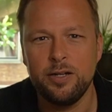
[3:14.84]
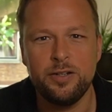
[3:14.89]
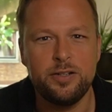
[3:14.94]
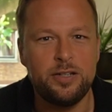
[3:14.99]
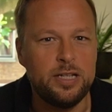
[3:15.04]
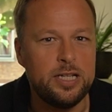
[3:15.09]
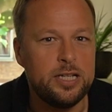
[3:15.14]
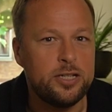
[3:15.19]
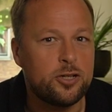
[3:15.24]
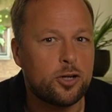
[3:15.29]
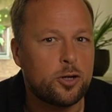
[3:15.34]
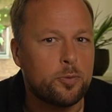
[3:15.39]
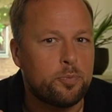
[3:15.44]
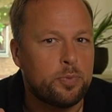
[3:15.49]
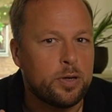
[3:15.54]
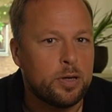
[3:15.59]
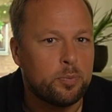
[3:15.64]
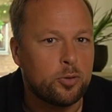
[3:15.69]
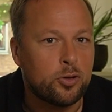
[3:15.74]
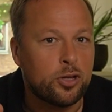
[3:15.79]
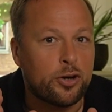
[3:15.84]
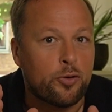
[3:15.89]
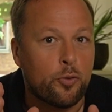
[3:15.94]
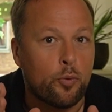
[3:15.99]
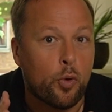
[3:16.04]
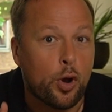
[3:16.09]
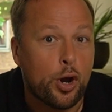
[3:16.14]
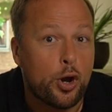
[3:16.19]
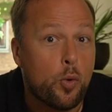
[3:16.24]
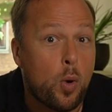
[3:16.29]
These are the people that
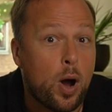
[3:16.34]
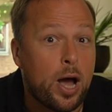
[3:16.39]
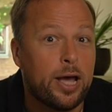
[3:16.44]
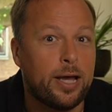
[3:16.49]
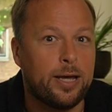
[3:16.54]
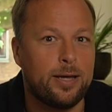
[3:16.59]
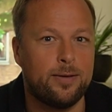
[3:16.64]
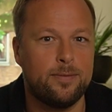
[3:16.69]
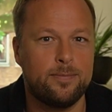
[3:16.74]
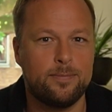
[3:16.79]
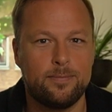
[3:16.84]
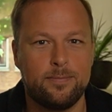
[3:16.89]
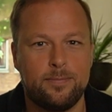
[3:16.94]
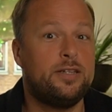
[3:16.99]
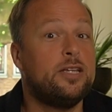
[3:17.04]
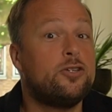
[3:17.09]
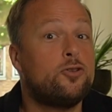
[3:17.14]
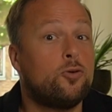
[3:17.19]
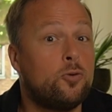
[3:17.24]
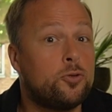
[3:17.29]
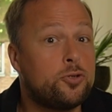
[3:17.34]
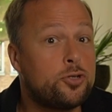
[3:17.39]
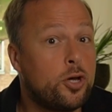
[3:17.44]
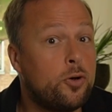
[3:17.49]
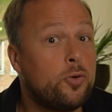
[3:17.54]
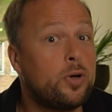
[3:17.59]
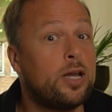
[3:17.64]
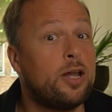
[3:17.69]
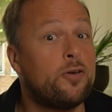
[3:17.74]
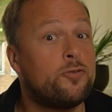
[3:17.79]
run away. This also
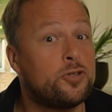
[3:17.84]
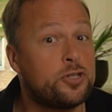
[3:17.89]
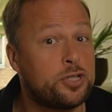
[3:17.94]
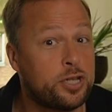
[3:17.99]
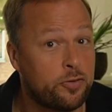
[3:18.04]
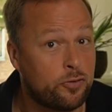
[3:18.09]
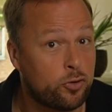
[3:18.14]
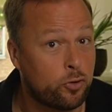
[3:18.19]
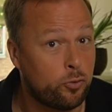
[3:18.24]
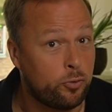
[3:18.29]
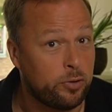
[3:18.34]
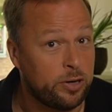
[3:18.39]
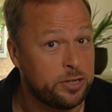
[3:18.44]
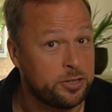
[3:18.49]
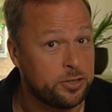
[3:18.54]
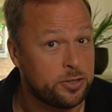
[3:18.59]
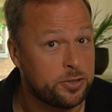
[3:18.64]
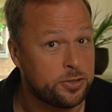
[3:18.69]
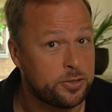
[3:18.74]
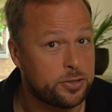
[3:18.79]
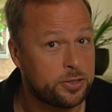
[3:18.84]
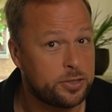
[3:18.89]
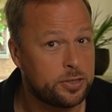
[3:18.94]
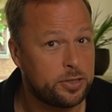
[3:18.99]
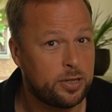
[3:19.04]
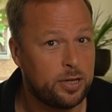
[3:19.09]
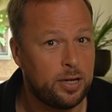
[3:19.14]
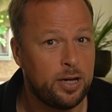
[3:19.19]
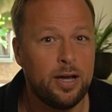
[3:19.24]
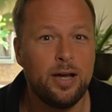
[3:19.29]
can have several reasons.
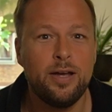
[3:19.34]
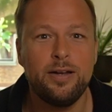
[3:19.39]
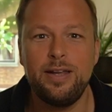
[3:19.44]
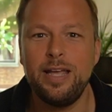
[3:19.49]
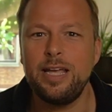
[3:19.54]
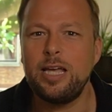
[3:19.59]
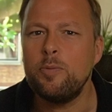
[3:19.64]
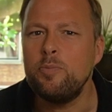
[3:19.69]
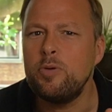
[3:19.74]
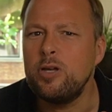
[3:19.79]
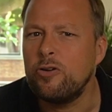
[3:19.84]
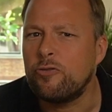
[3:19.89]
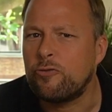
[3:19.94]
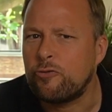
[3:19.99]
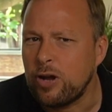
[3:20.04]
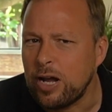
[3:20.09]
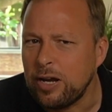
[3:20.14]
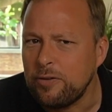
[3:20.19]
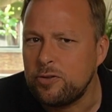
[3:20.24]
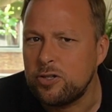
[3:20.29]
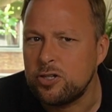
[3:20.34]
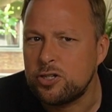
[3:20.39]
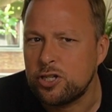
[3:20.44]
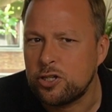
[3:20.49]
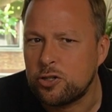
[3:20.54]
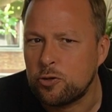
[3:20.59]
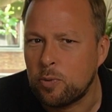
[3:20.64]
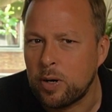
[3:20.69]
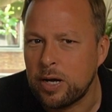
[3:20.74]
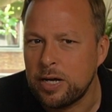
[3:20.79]
They can be afraid of the
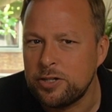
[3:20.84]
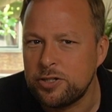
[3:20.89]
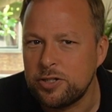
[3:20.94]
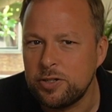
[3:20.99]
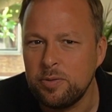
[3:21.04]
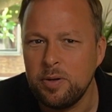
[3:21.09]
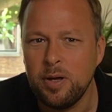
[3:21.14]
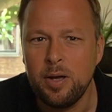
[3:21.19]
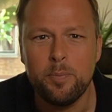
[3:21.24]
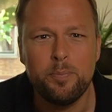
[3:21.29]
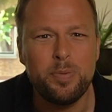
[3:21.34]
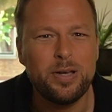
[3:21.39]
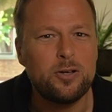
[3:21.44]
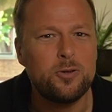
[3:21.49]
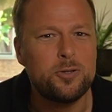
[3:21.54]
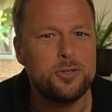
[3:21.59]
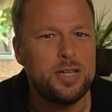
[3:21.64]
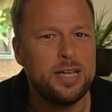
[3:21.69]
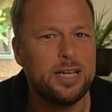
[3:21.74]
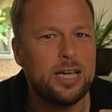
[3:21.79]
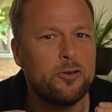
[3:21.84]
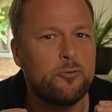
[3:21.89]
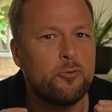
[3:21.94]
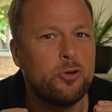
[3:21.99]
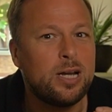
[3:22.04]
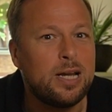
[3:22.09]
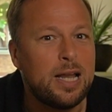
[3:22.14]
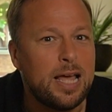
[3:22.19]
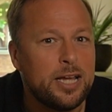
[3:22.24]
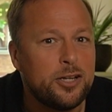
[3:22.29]
situation because they can
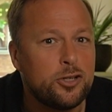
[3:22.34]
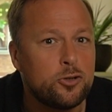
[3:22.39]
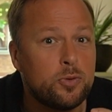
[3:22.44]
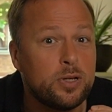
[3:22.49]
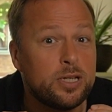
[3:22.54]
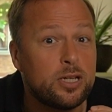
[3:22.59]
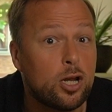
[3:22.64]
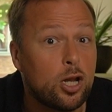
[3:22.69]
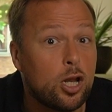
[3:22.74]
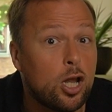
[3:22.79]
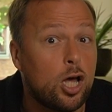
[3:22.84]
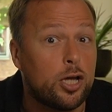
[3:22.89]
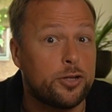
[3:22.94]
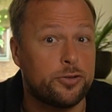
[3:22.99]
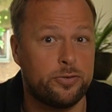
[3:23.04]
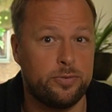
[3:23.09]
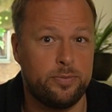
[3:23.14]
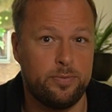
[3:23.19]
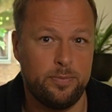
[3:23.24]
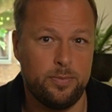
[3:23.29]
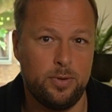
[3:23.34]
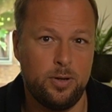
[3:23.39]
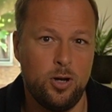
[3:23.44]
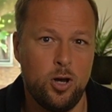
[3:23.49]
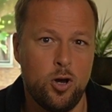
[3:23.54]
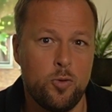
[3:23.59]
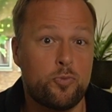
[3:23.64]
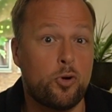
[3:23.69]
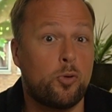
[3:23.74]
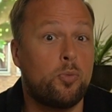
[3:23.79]
relate to it a lot.
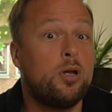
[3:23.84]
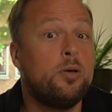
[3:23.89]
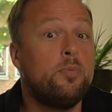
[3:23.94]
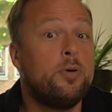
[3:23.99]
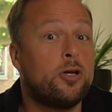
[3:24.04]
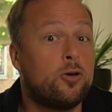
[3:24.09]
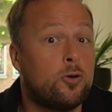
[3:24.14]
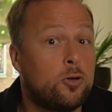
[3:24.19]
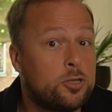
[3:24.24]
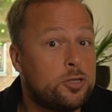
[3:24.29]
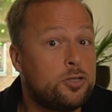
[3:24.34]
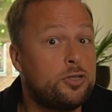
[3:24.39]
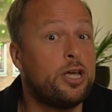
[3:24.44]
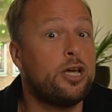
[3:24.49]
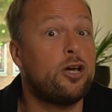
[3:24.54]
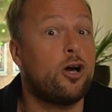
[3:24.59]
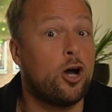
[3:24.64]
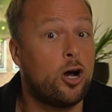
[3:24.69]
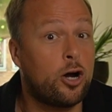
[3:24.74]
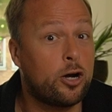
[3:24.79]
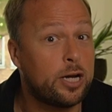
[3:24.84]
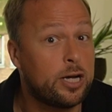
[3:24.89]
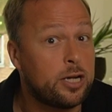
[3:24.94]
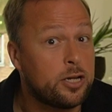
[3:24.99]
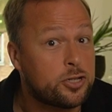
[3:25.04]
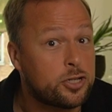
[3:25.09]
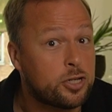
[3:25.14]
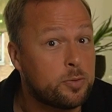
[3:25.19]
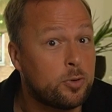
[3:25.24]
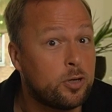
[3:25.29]
Probably because they are in a
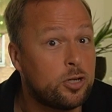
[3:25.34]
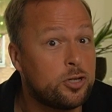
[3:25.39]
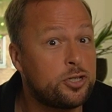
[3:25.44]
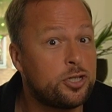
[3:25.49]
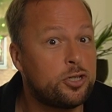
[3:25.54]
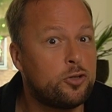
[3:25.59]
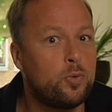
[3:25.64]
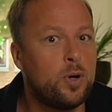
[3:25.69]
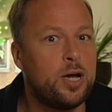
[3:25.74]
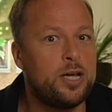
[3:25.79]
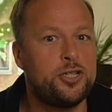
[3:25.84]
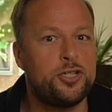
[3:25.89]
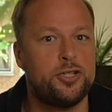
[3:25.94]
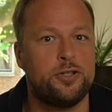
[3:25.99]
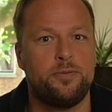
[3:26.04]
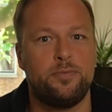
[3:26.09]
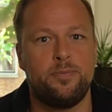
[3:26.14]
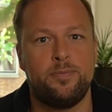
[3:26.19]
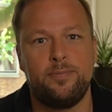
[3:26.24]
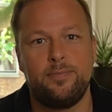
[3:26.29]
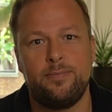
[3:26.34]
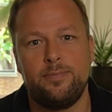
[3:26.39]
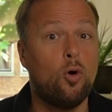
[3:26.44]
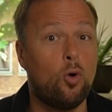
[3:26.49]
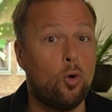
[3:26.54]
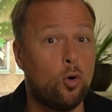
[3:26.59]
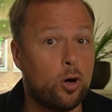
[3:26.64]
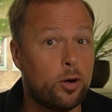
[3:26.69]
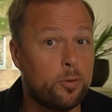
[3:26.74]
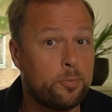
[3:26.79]
similar situation.
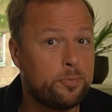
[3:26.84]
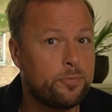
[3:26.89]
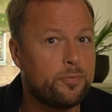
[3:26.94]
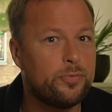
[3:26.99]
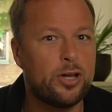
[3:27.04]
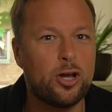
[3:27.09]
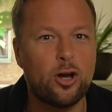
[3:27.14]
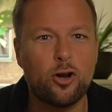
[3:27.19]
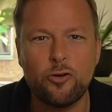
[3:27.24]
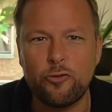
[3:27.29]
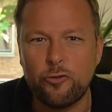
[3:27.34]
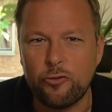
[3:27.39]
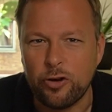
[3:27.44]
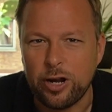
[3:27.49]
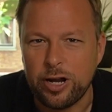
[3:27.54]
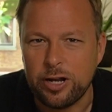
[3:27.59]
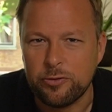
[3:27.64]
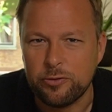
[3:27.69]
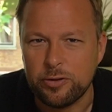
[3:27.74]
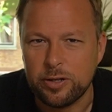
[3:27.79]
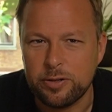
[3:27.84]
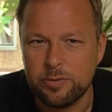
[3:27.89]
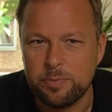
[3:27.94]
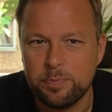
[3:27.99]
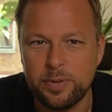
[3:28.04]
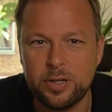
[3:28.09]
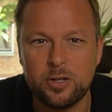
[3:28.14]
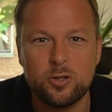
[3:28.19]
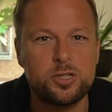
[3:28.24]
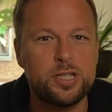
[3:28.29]
Or they are afraid of it
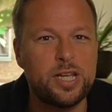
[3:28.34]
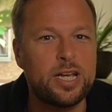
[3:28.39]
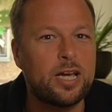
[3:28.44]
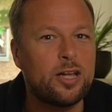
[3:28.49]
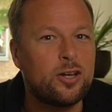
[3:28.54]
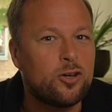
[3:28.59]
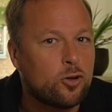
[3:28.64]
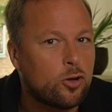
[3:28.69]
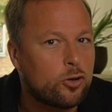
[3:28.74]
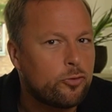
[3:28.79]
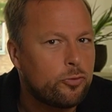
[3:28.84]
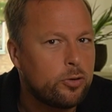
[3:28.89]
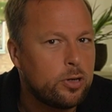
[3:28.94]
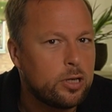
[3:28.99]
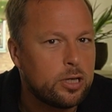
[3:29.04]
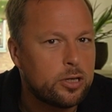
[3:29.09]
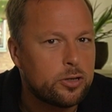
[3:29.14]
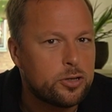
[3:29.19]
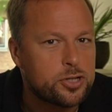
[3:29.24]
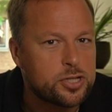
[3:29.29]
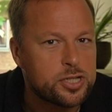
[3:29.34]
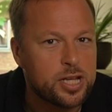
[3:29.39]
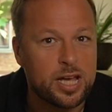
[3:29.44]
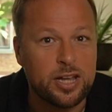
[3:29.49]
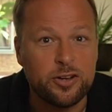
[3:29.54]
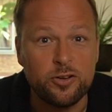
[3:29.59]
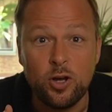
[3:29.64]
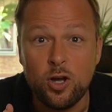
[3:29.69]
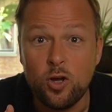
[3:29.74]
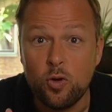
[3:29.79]
because they cannot really
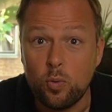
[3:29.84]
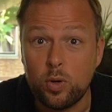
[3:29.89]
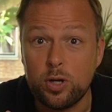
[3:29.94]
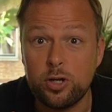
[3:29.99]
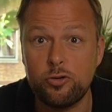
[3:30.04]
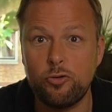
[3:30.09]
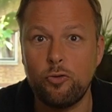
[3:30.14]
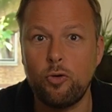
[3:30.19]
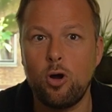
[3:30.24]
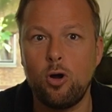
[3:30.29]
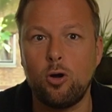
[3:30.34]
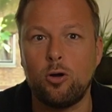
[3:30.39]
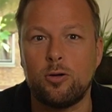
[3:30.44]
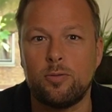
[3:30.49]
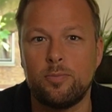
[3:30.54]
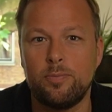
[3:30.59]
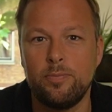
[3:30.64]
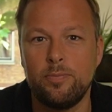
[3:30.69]
understand what is wrong.